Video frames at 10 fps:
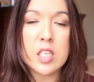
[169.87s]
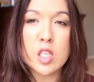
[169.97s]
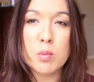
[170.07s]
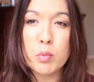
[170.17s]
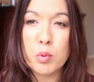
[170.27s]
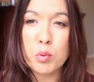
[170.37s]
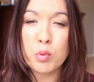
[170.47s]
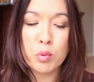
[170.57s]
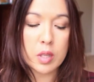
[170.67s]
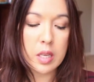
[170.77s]

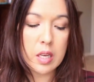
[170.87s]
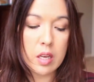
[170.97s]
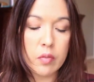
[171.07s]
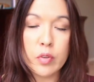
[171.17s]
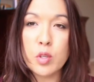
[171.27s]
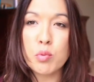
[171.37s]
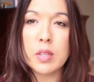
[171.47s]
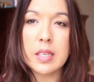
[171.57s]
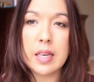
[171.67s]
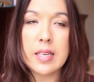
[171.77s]
smooth. It feels
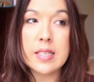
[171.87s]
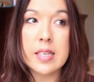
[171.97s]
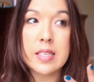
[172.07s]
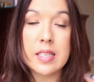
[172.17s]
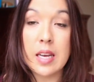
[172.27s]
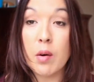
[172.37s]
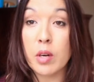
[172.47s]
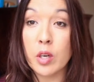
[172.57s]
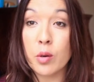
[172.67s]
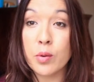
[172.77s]
really nice. Let's see how
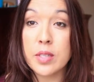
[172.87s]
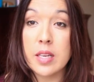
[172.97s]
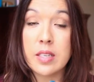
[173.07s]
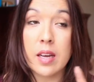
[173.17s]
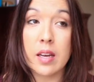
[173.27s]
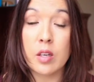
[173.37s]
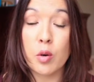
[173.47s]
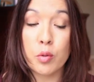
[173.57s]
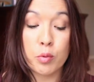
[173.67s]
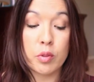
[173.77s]
it goes as I
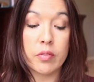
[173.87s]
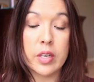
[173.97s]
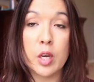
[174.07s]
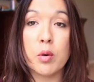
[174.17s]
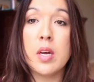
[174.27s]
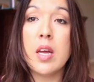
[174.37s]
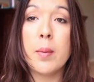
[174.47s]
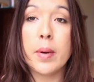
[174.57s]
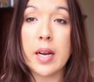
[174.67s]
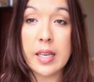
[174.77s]
go through the video,
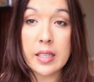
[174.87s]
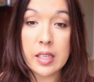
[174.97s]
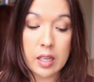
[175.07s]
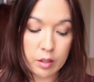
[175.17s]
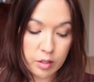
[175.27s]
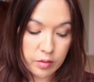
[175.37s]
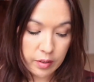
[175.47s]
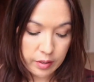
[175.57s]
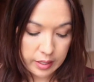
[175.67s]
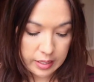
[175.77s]
but I like the color. It's
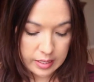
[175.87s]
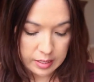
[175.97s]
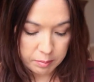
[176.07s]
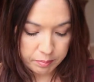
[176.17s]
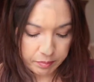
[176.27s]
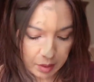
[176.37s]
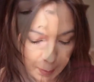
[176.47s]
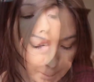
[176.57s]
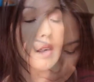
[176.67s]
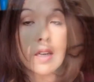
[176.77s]
very nice.
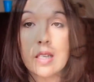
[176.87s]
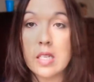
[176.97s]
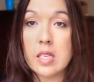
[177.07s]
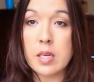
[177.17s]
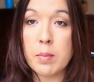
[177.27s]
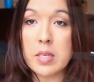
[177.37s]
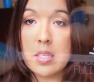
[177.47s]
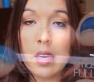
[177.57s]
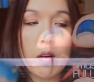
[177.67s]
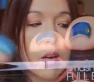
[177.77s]
Next is a
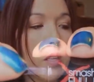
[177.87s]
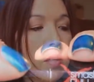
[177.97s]
mascara,